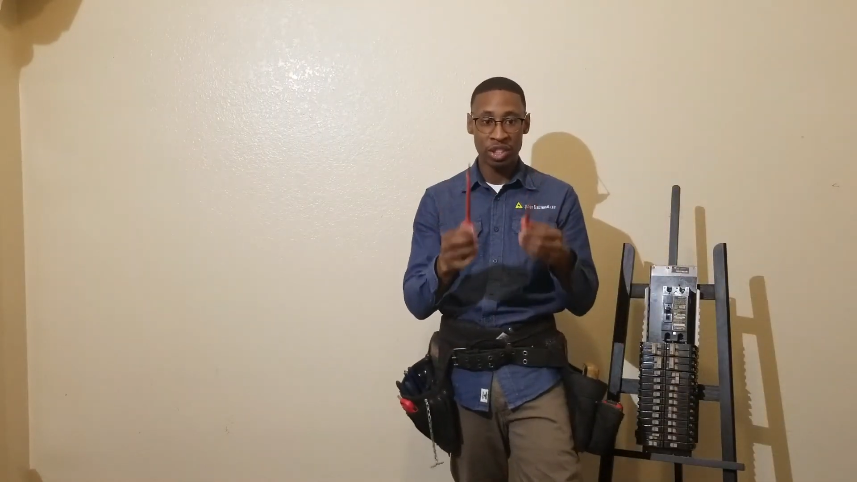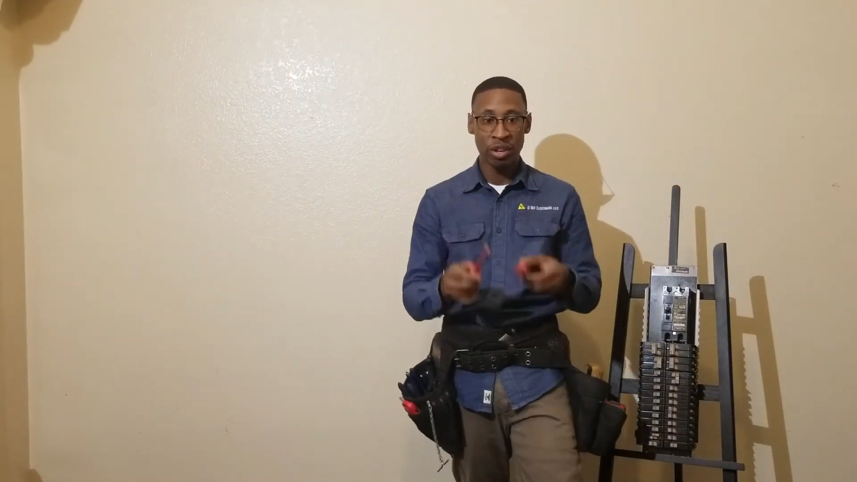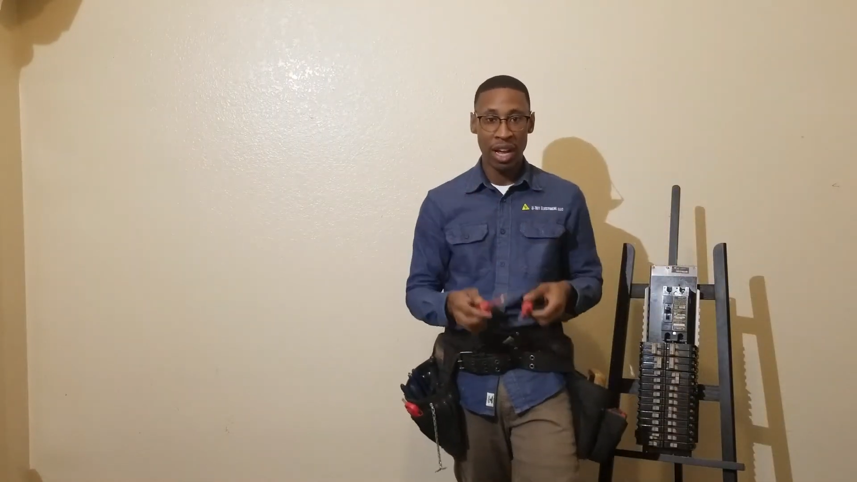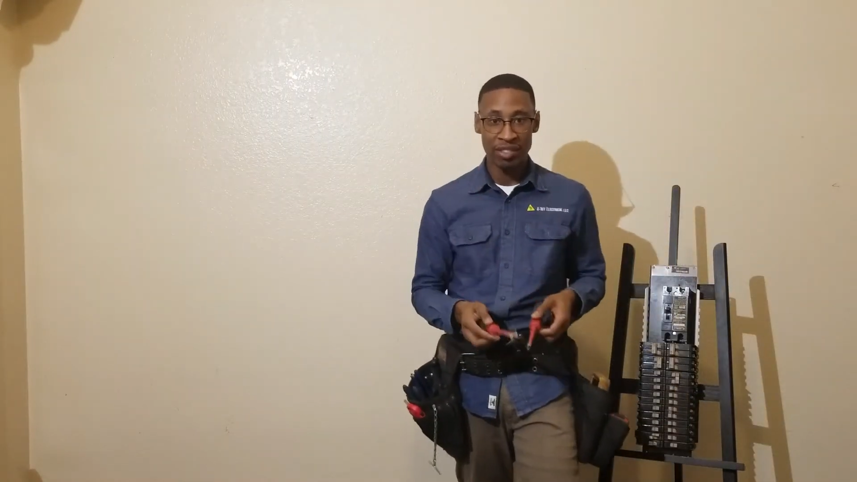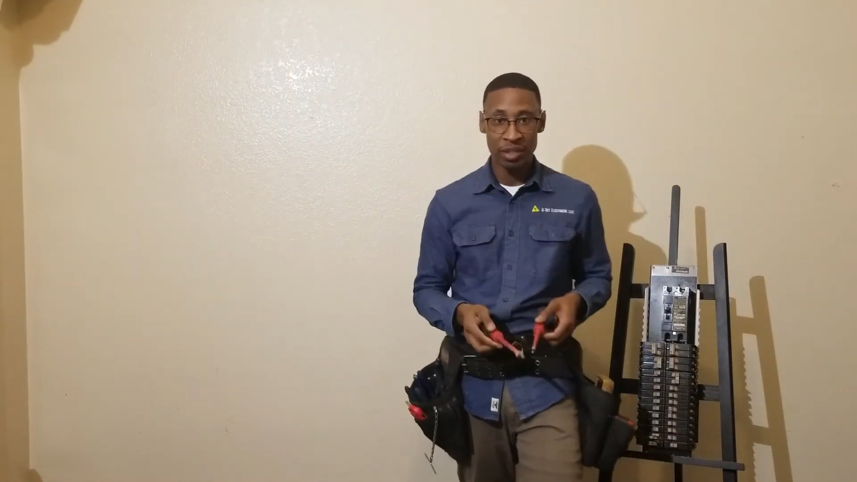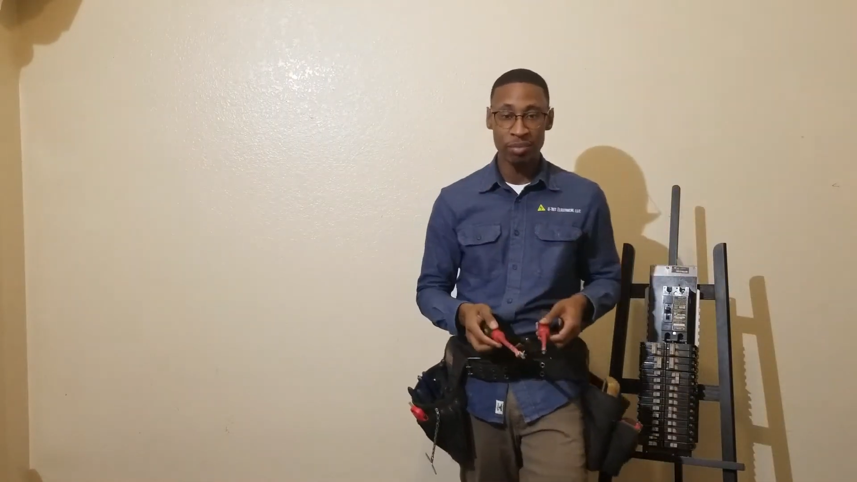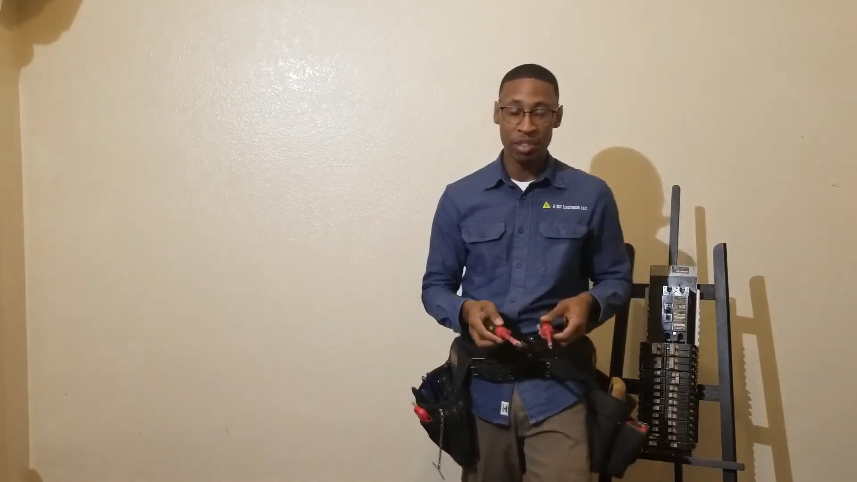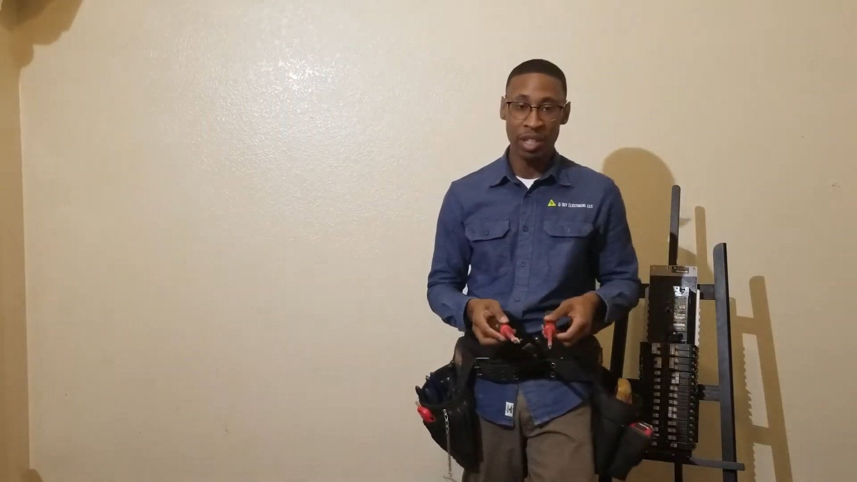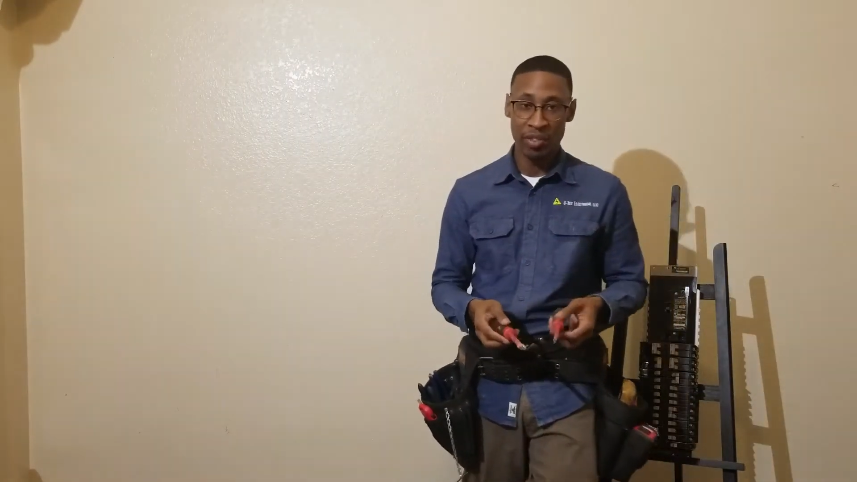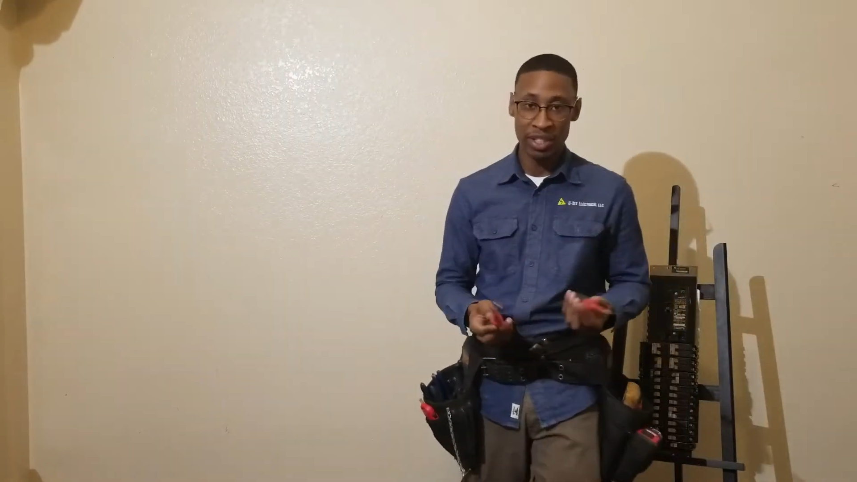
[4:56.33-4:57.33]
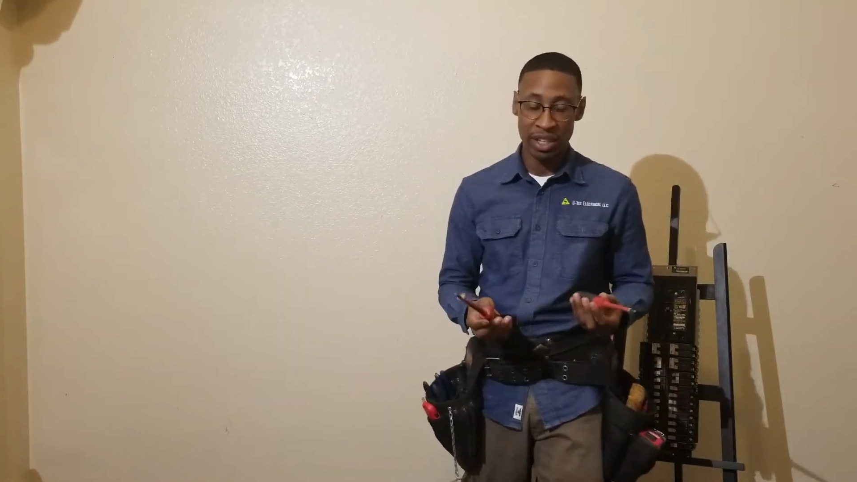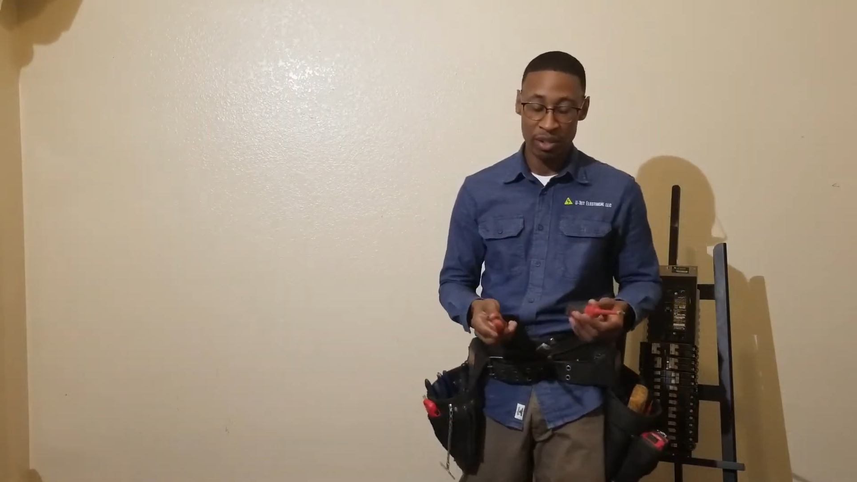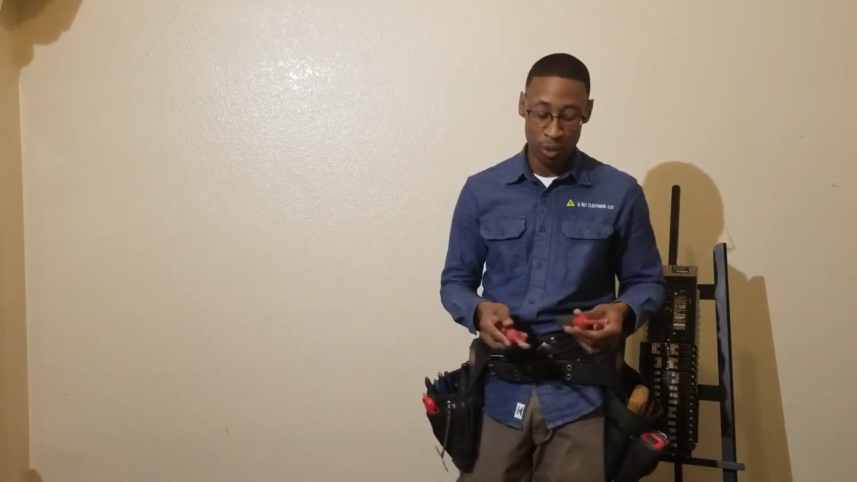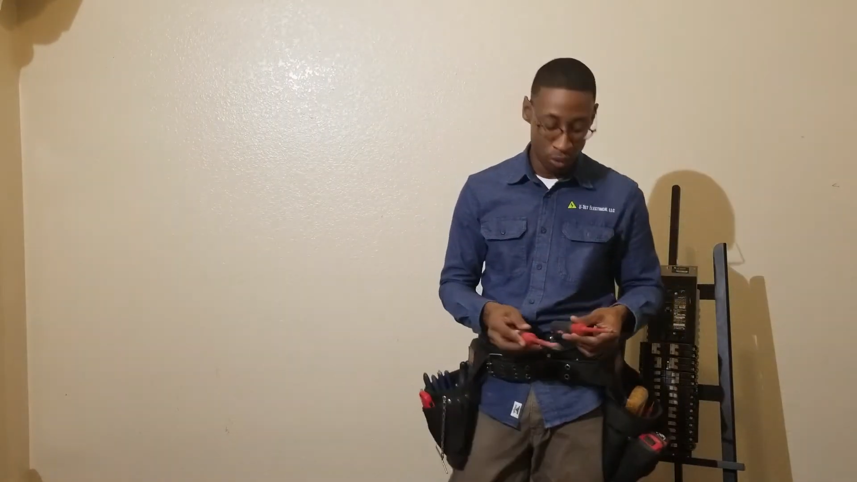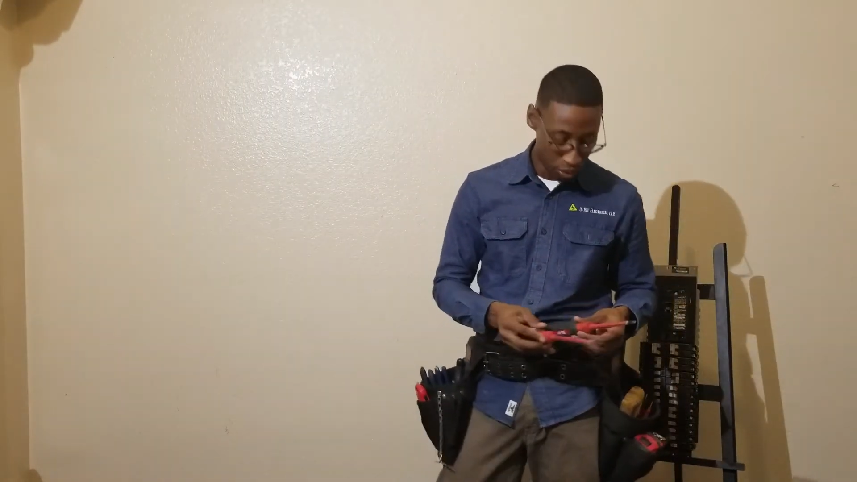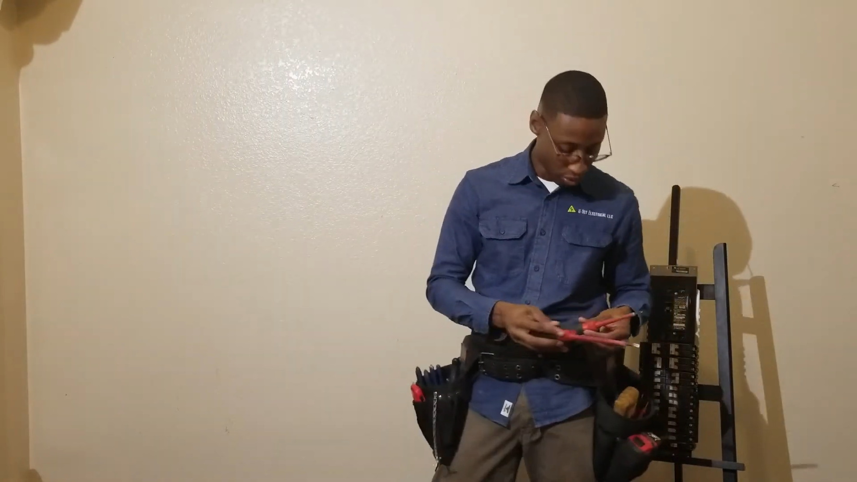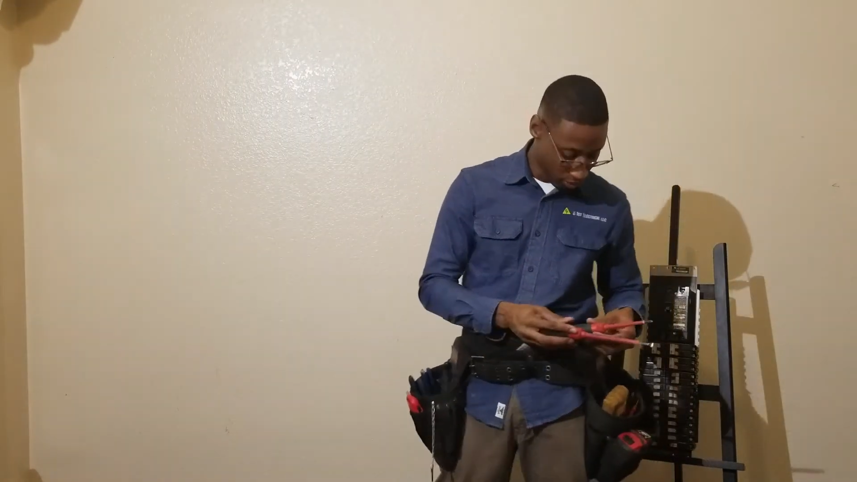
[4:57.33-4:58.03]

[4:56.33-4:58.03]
You'll have some different set of tools.